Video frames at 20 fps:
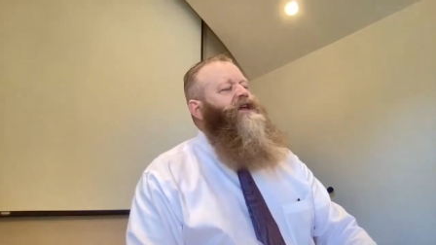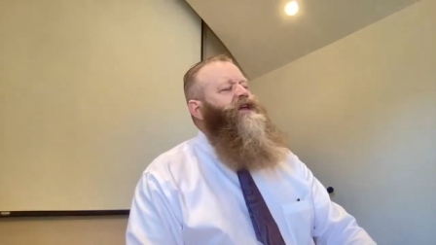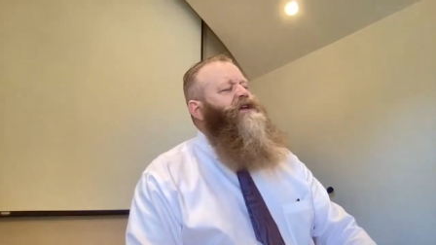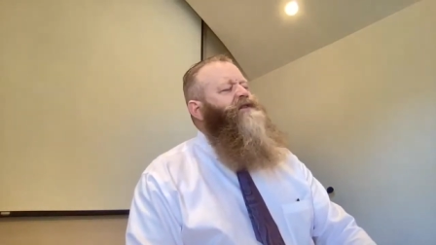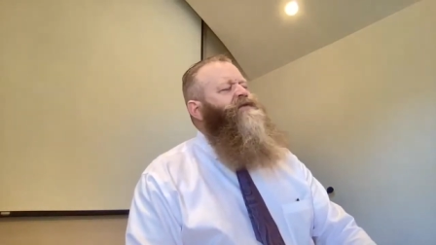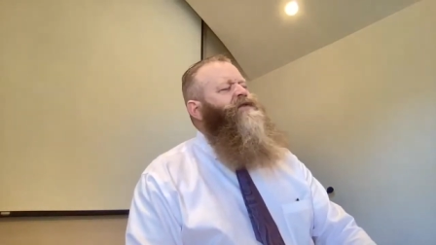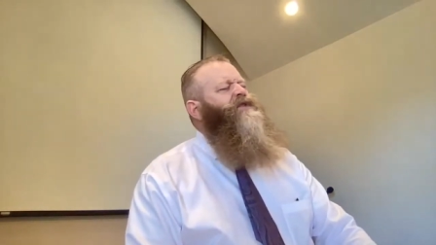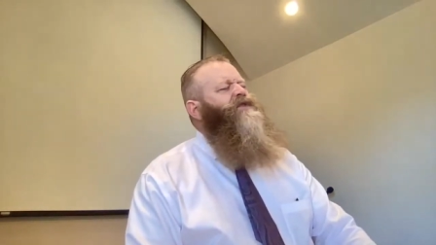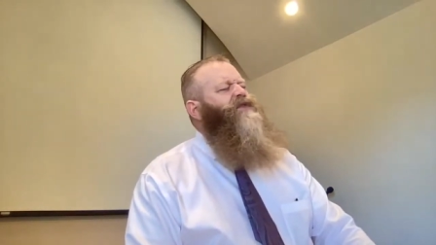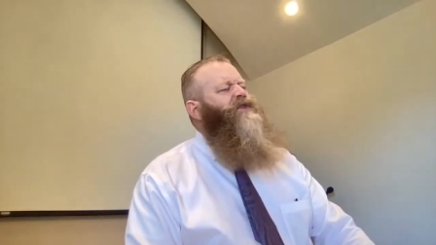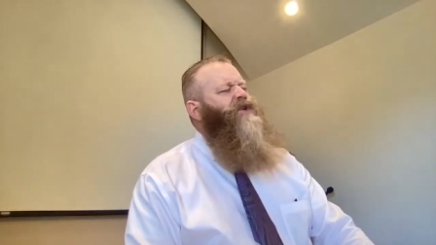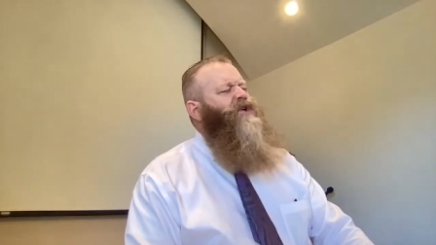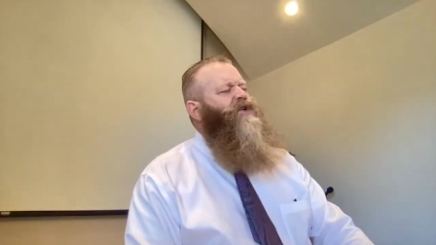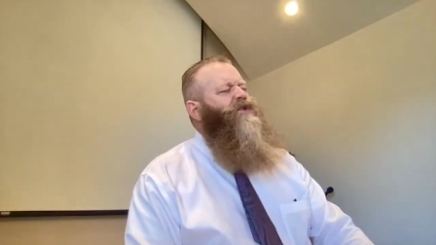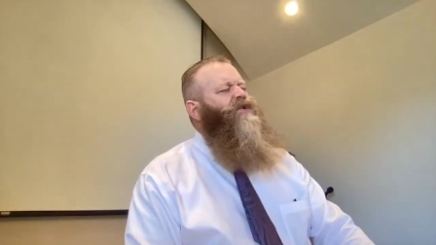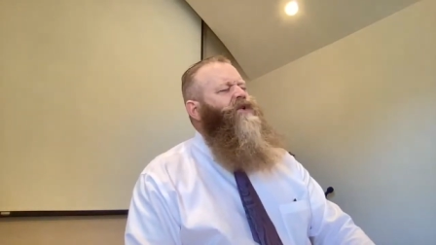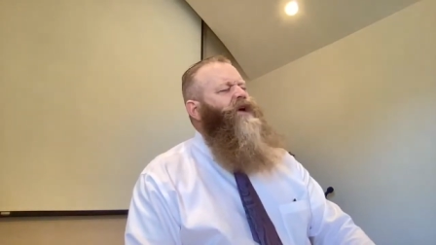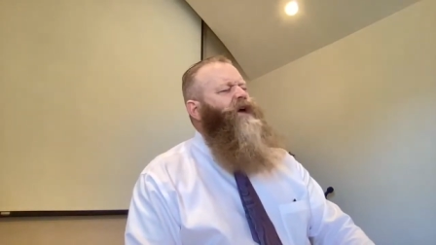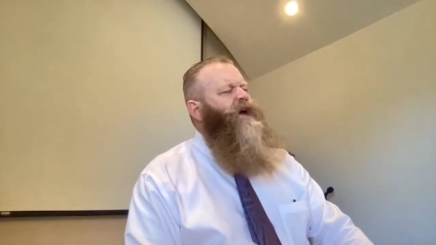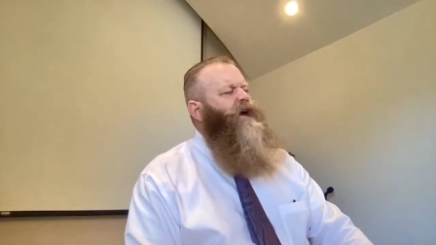"Even
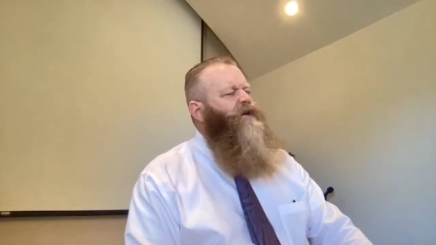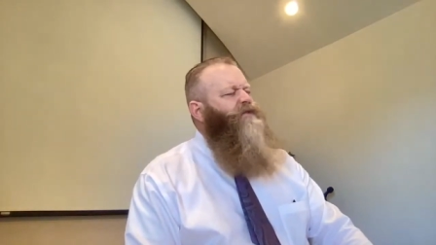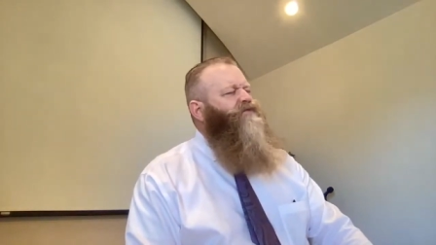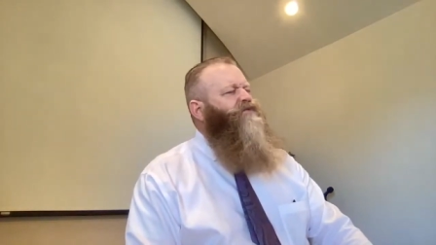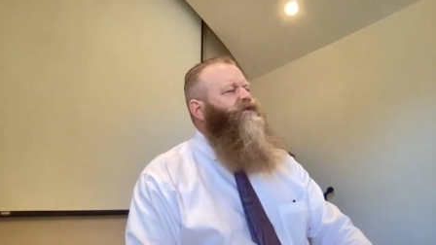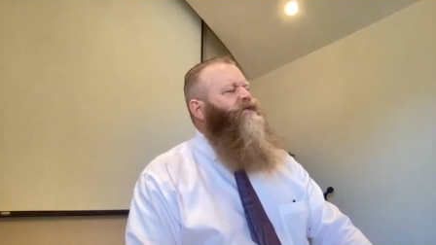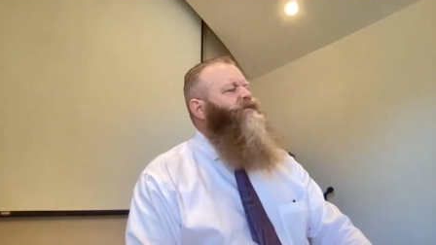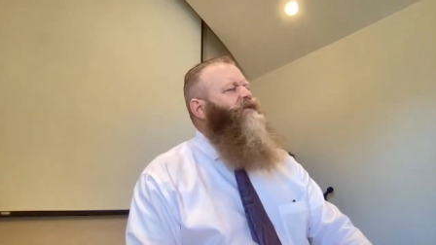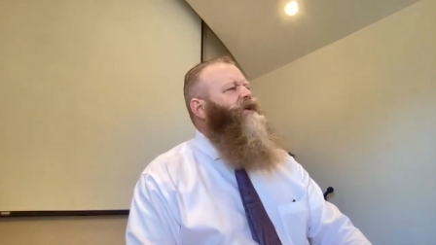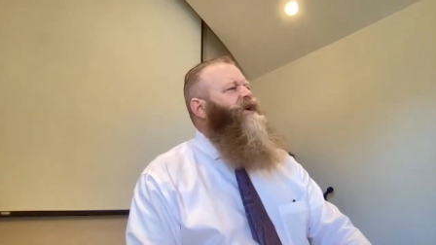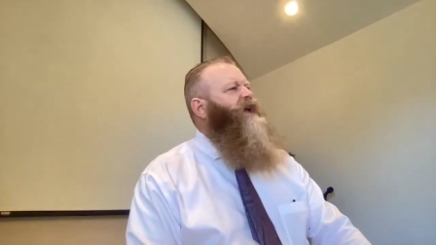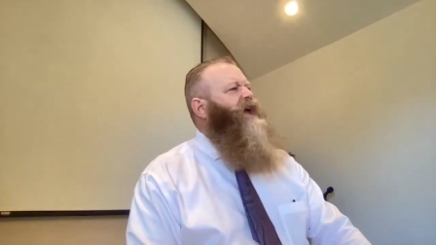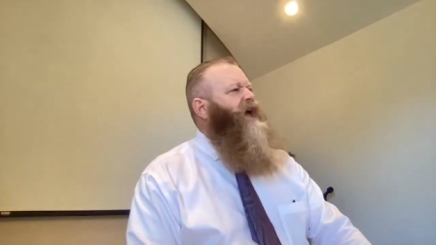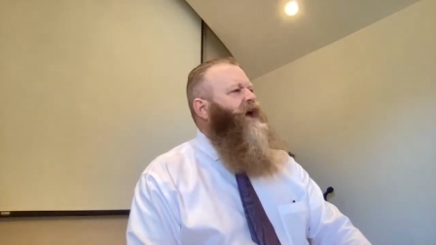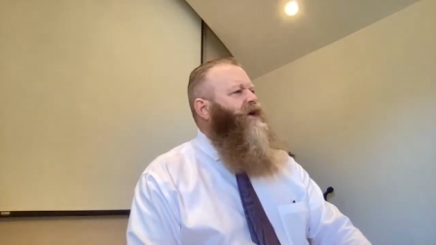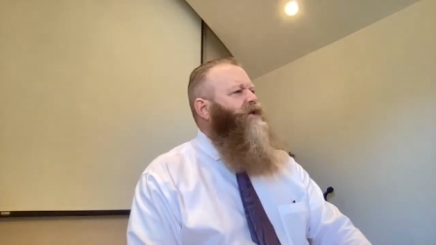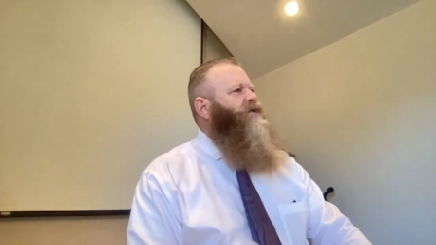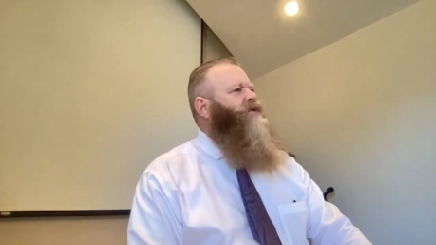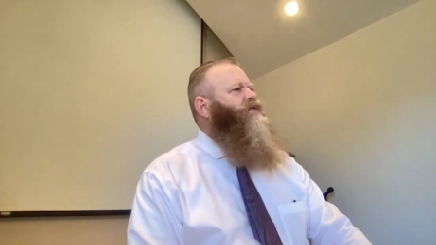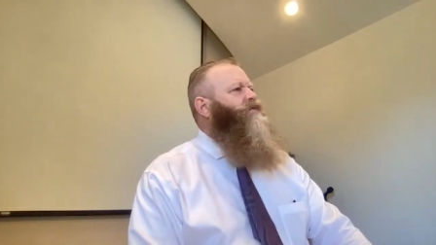though everyone
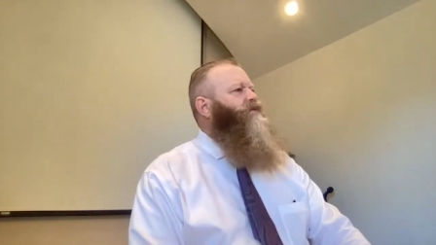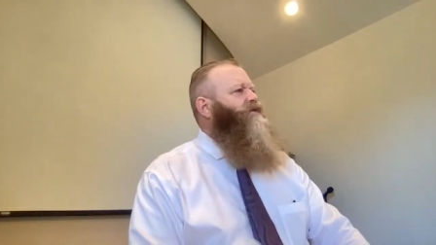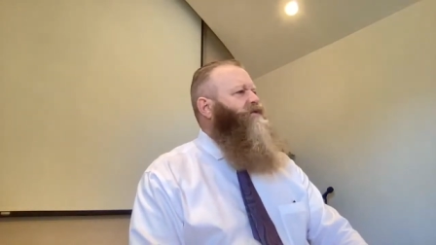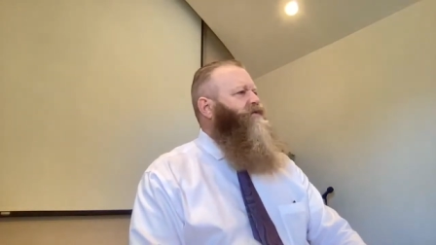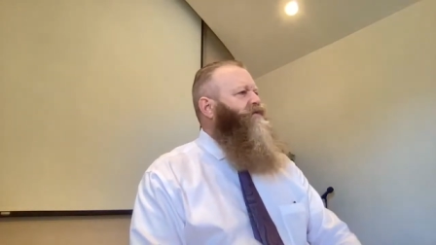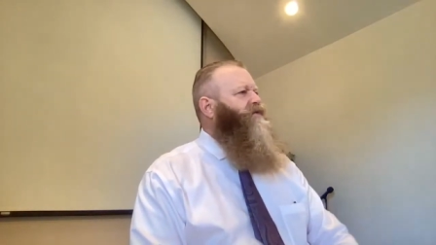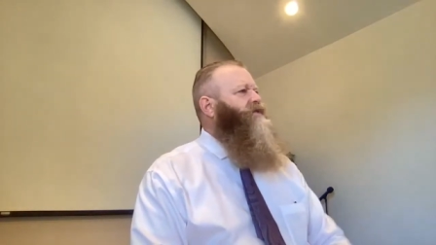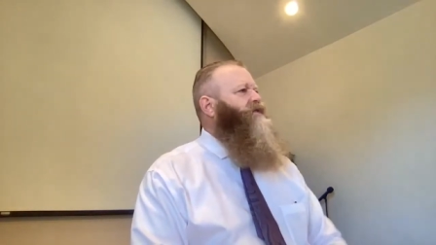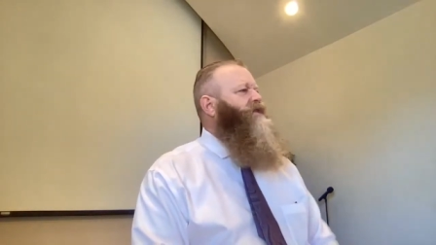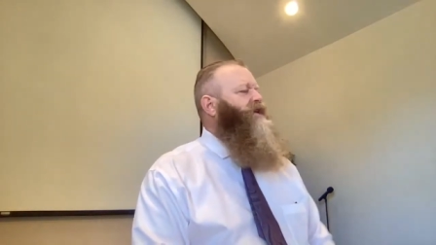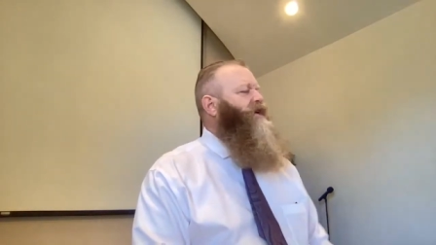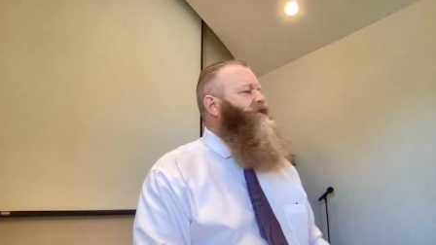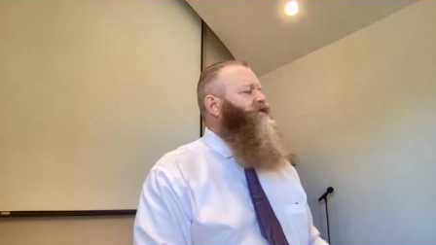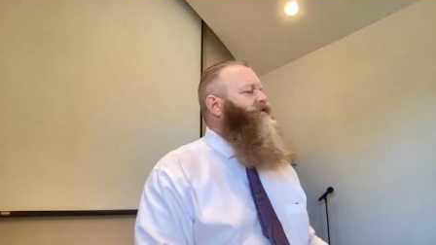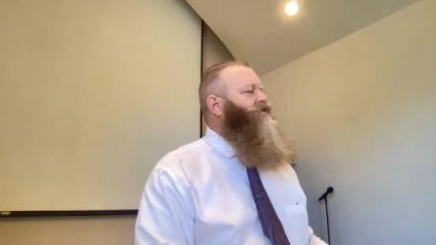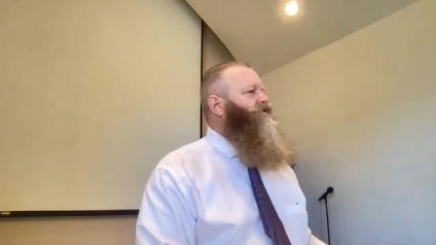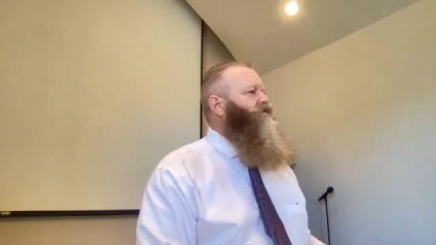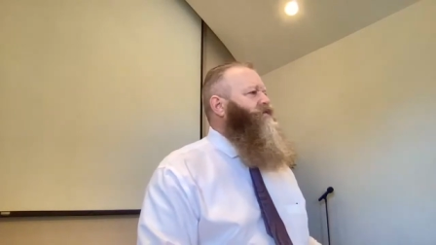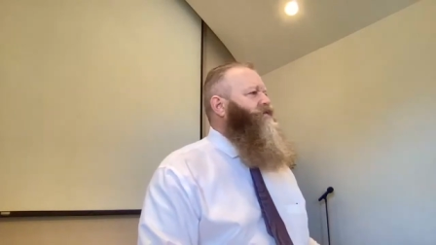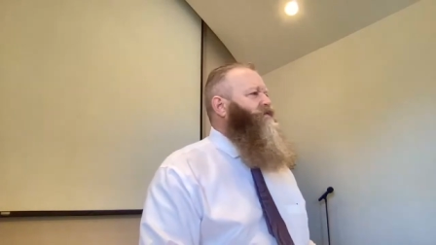else were to
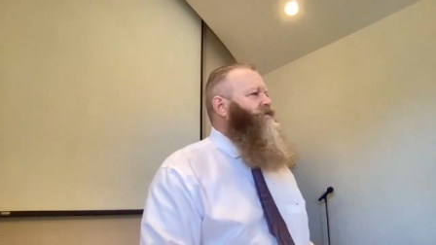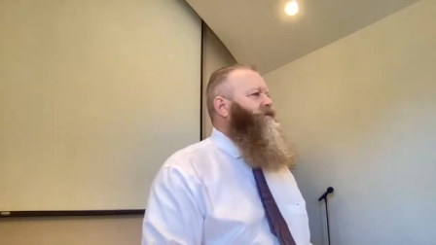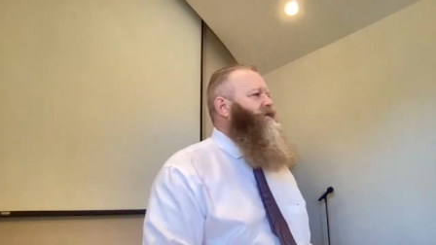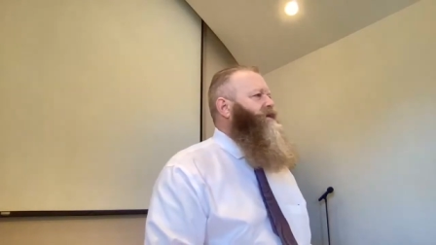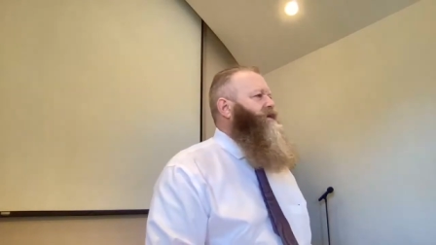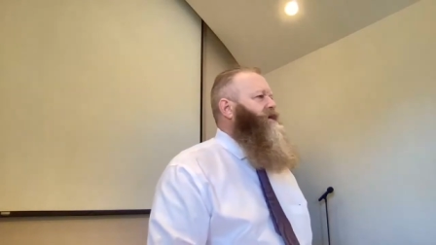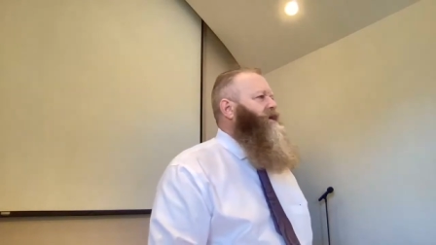forsake you,